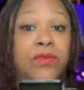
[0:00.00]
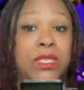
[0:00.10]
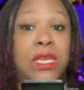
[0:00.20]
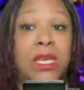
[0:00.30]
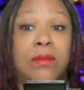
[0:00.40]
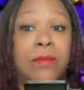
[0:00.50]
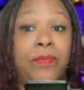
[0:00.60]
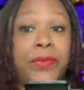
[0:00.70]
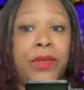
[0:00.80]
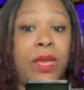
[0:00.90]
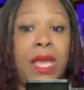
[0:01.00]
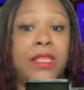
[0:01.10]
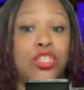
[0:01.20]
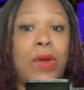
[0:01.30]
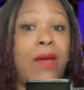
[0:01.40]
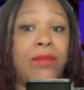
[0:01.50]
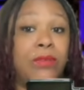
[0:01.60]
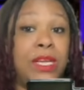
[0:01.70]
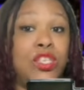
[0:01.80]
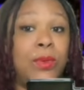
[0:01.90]
receipt. Okay. The travel
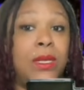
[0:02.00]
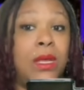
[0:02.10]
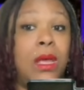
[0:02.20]
arrangement.